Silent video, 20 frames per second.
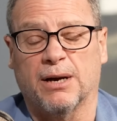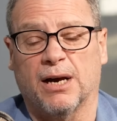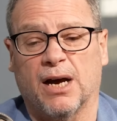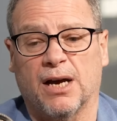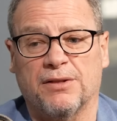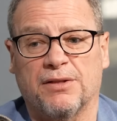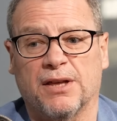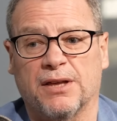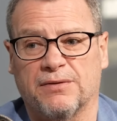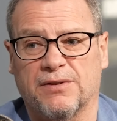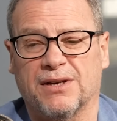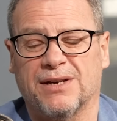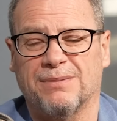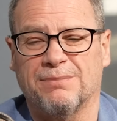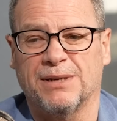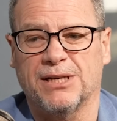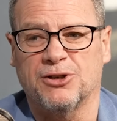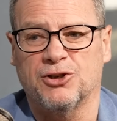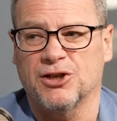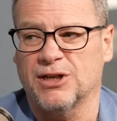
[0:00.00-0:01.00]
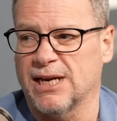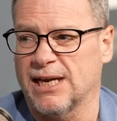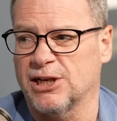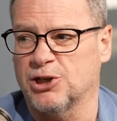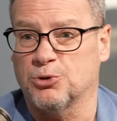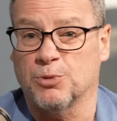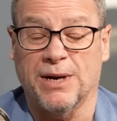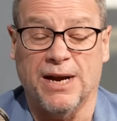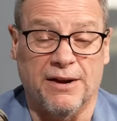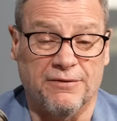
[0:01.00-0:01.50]
I think that Immediate
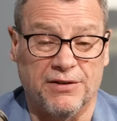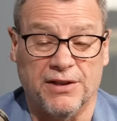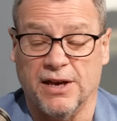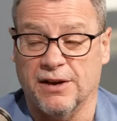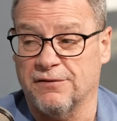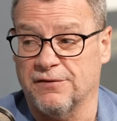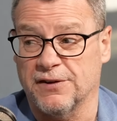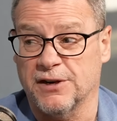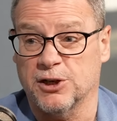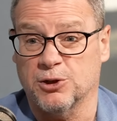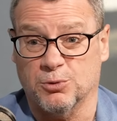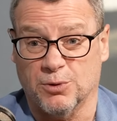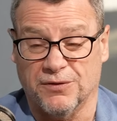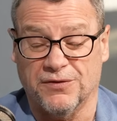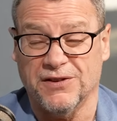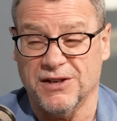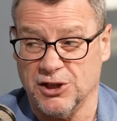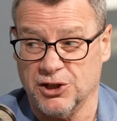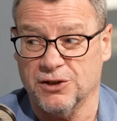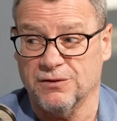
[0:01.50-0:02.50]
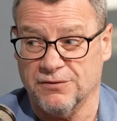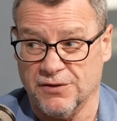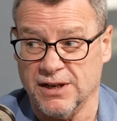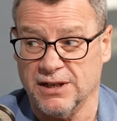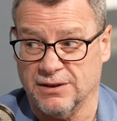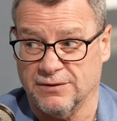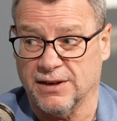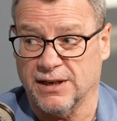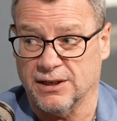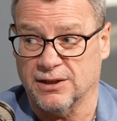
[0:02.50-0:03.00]
Edge, wherever they finish, will finish in
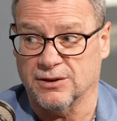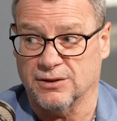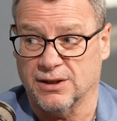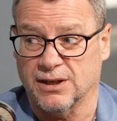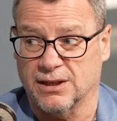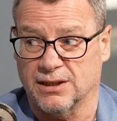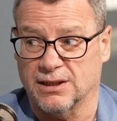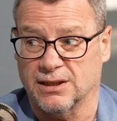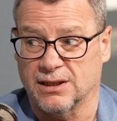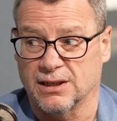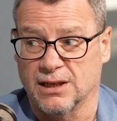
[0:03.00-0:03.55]
front of 8 on 18.